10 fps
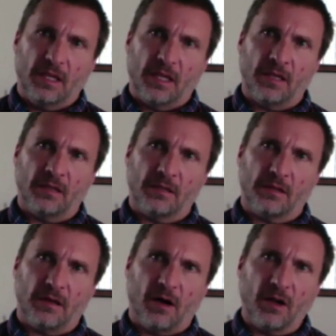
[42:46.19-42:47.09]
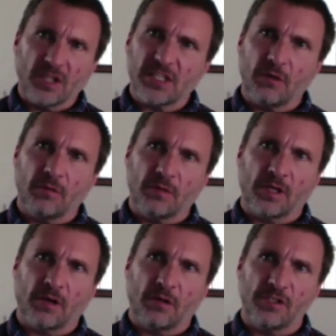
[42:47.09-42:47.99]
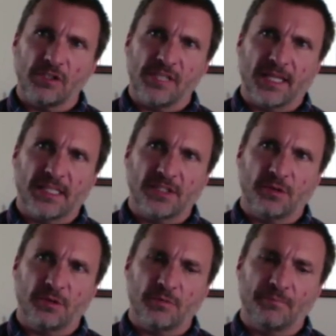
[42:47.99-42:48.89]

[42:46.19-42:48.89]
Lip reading: And also the courage it takes to